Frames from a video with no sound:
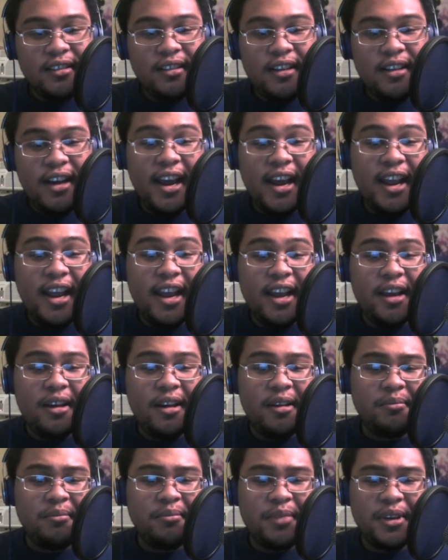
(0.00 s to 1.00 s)

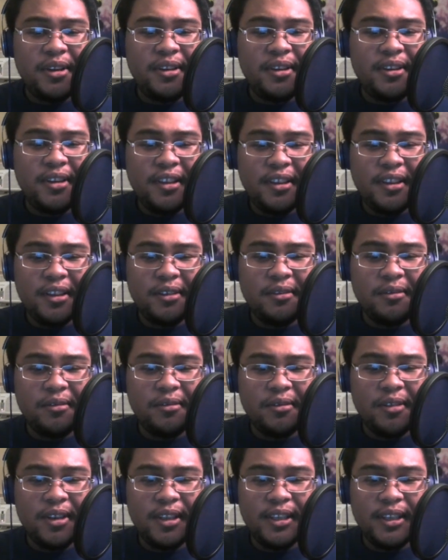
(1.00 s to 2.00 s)
am, but nothing's
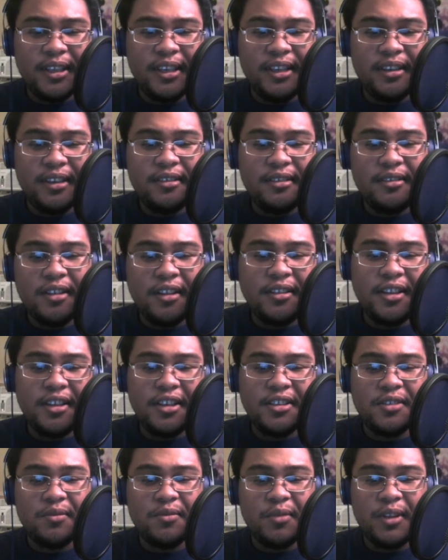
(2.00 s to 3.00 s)

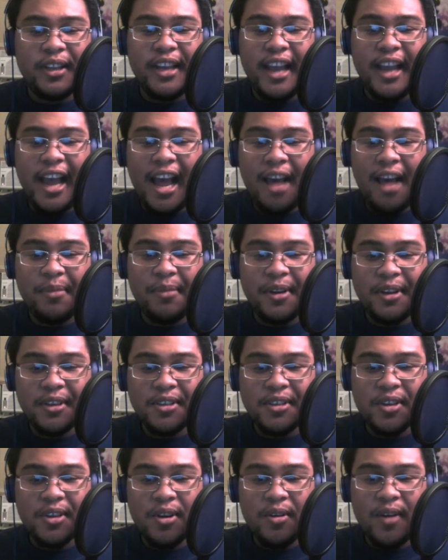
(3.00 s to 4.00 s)
really happening,
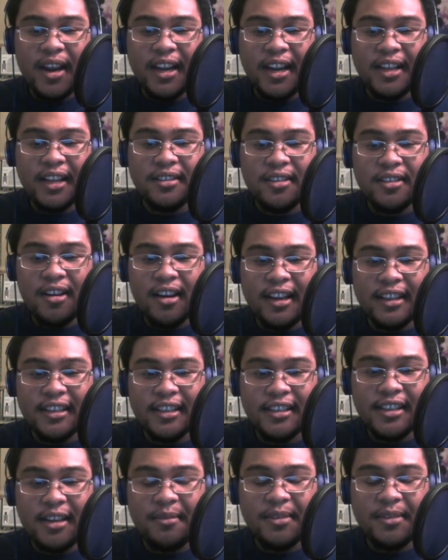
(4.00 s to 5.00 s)
so I can talk at the
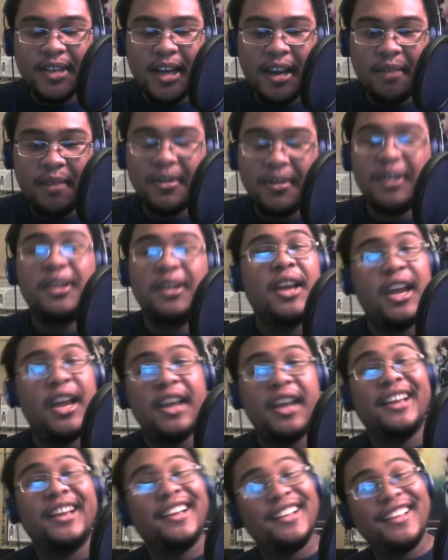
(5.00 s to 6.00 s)
same time.
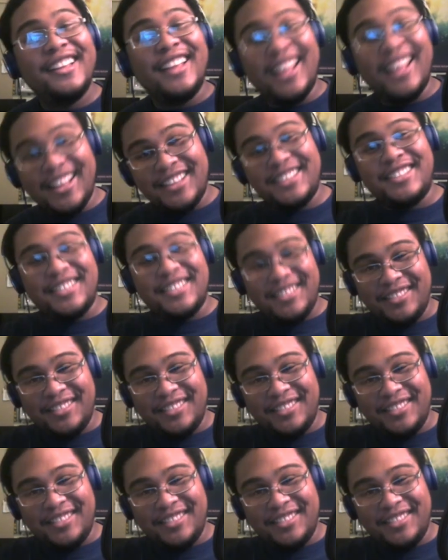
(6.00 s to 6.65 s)
Hey. That's